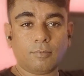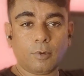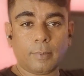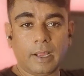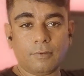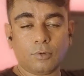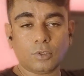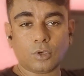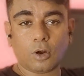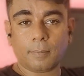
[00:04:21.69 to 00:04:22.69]
mobile
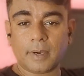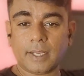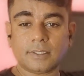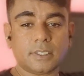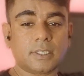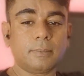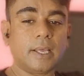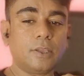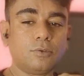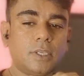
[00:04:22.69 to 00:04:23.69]
phones or operating system they're
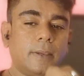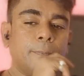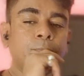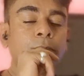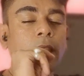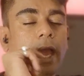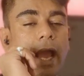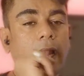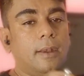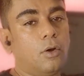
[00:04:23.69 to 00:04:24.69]
using.
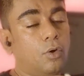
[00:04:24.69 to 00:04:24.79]
And